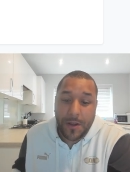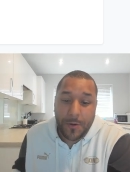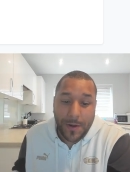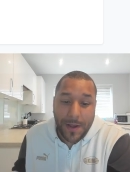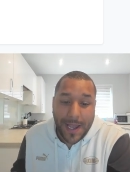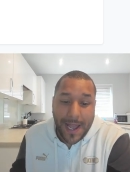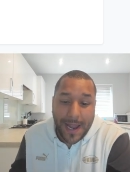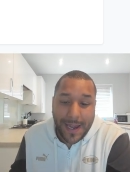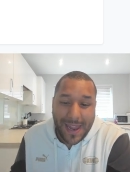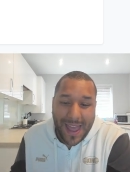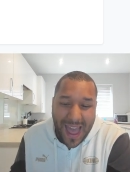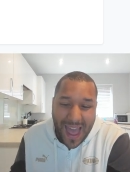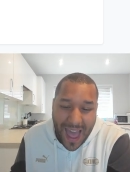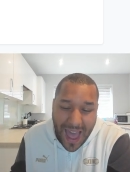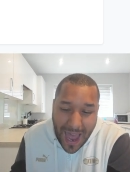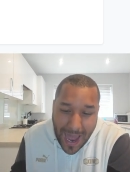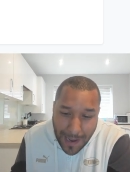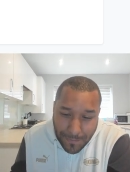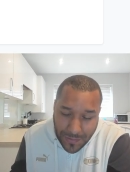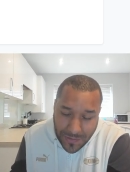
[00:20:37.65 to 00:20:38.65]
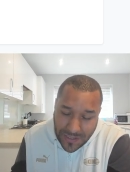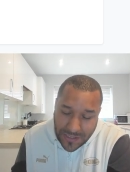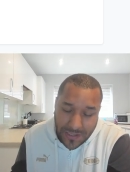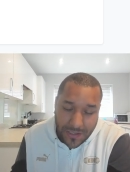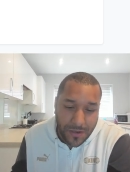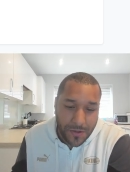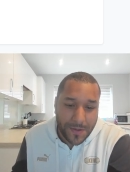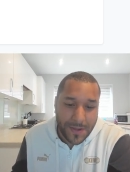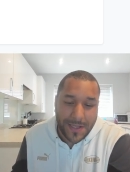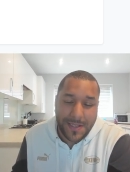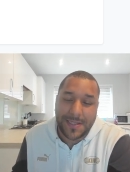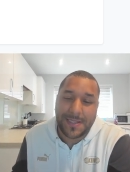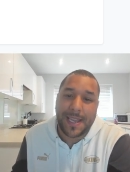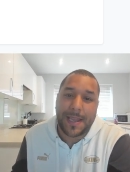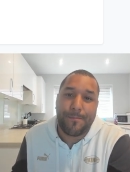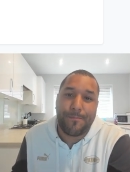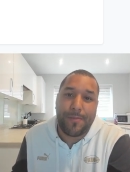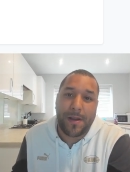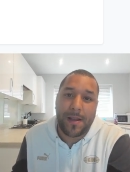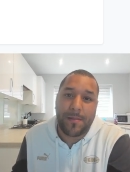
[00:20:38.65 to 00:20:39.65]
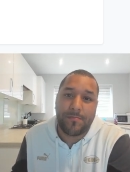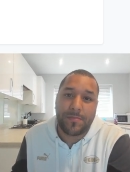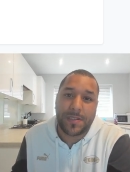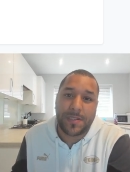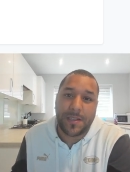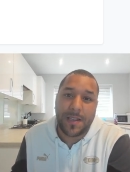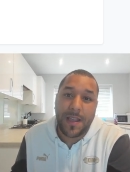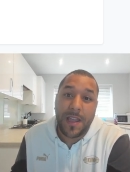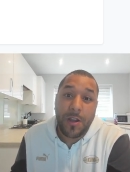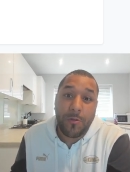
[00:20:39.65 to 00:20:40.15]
we had absolute insane pumps